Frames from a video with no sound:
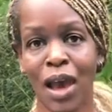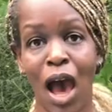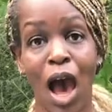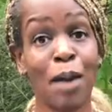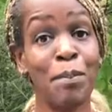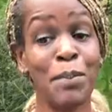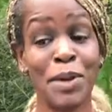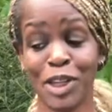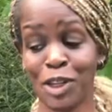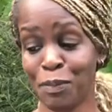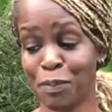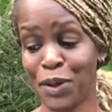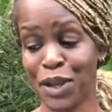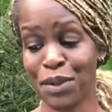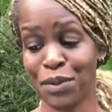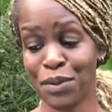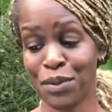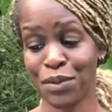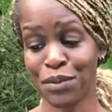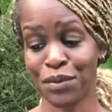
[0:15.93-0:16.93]
I miss
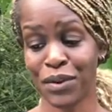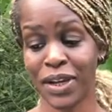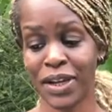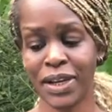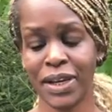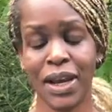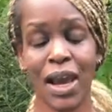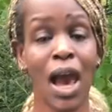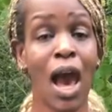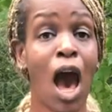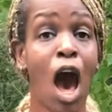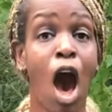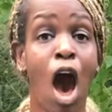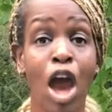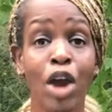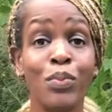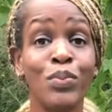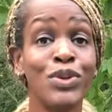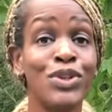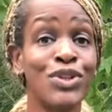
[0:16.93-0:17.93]
being three.
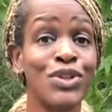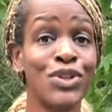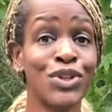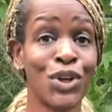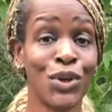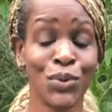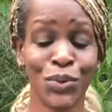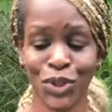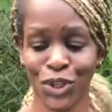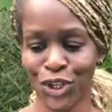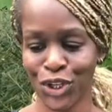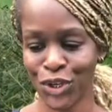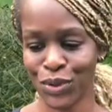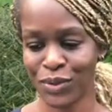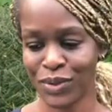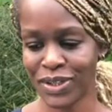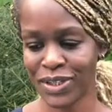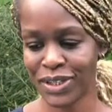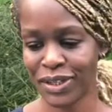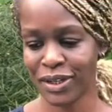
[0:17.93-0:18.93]
I was so
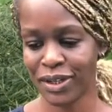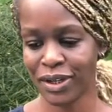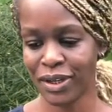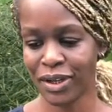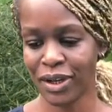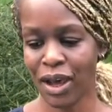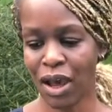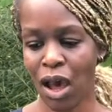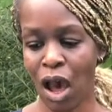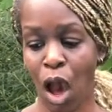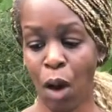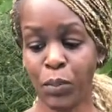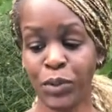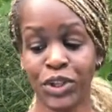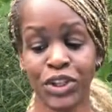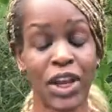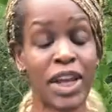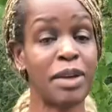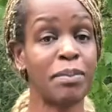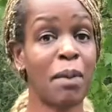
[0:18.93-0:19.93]
cute. I would
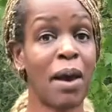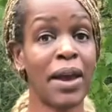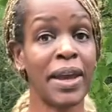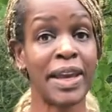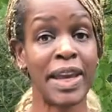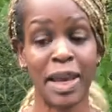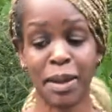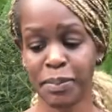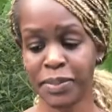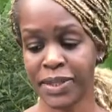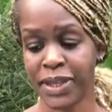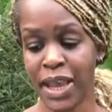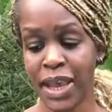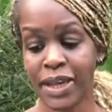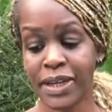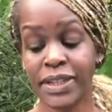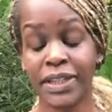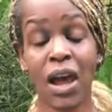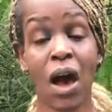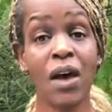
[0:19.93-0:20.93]
shake my hips,
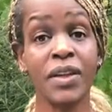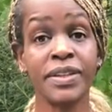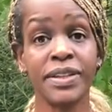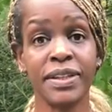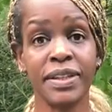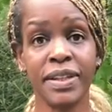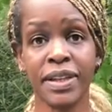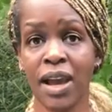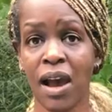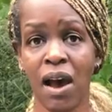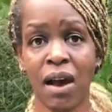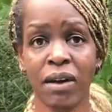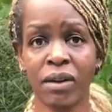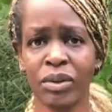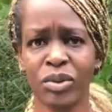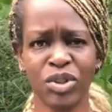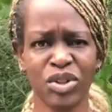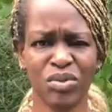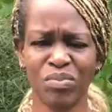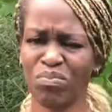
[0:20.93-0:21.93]
dance in the
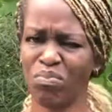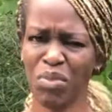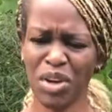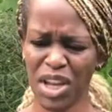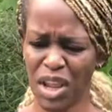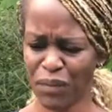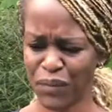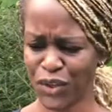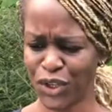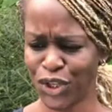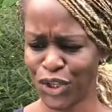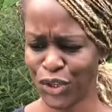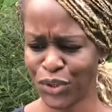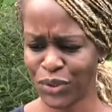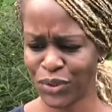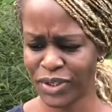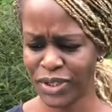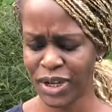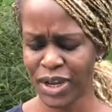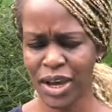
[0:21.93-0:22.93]
aisles. We never
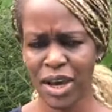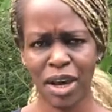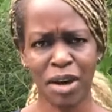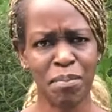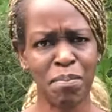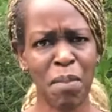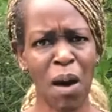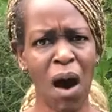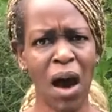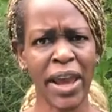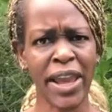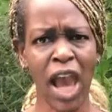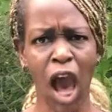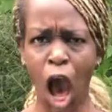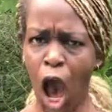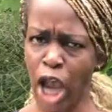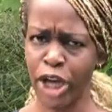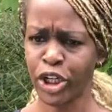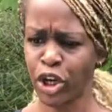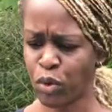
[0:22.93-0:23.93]
queued. My
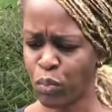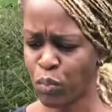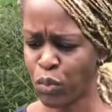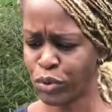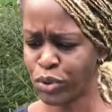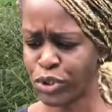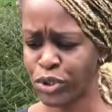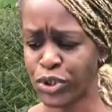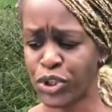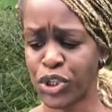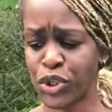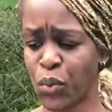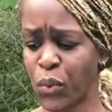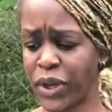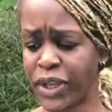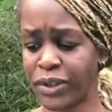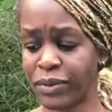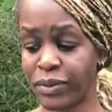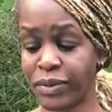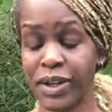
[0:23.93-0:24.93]
I don't want to
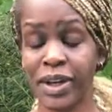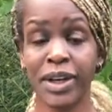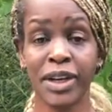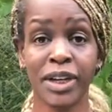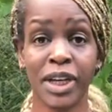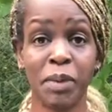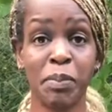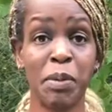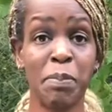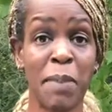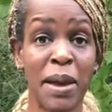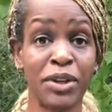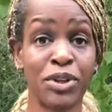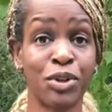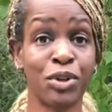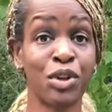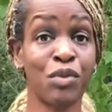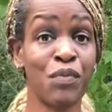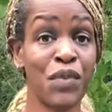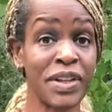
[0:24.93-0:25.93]
squeal could be
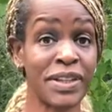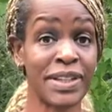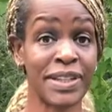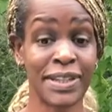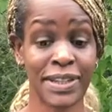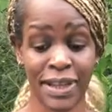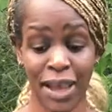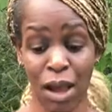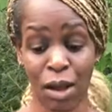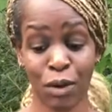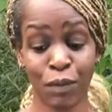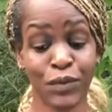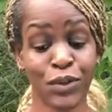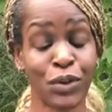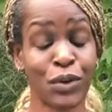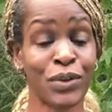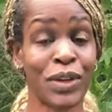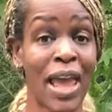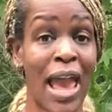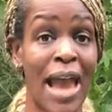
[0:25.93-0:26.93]
measured on the Richter scale of
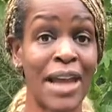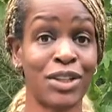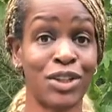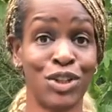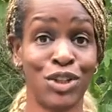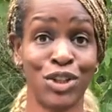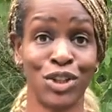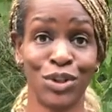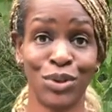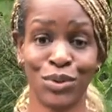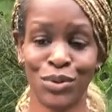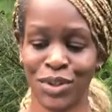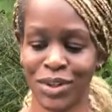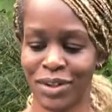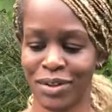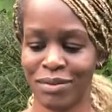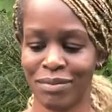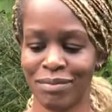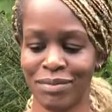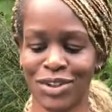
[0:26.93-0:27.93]
toddler attitude.
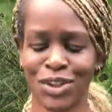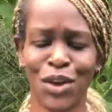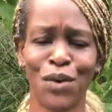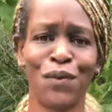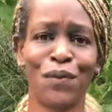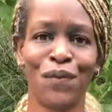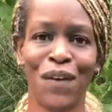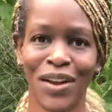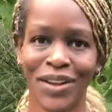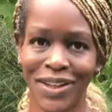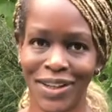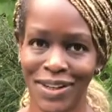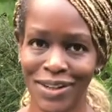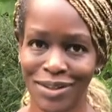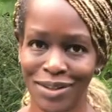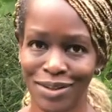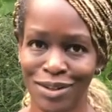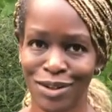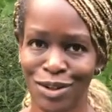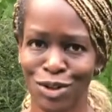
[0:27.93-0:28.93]
So funny,
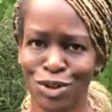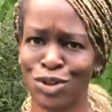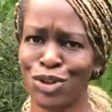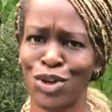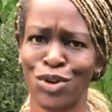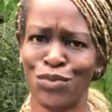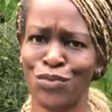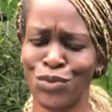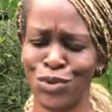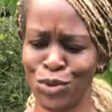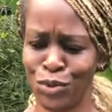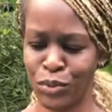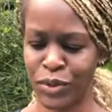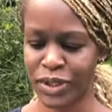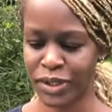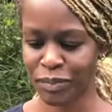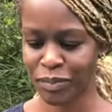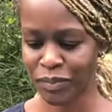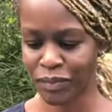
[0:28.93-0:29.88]
so rude.